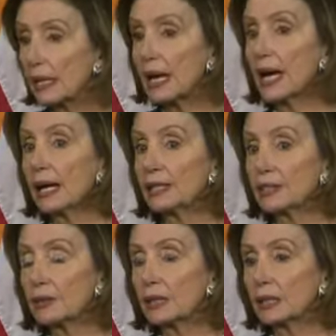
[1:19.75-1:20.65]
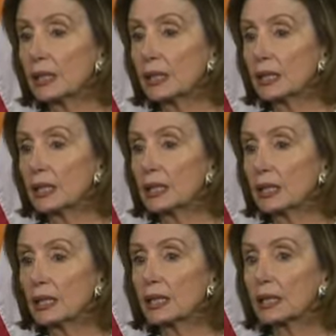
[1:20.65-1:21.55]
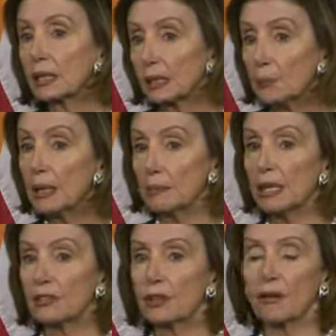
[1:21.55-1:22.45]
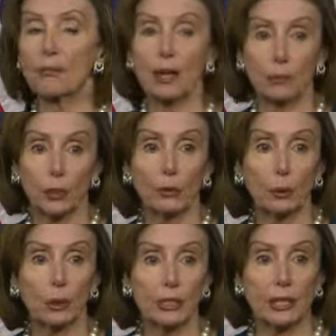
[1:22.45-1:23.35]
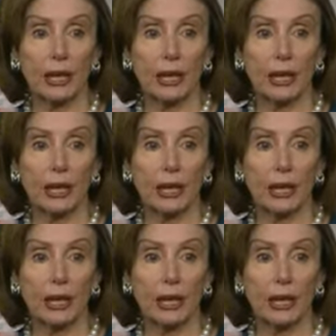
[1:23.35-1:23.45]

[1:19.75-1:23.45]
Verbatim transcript: and the commitment that we would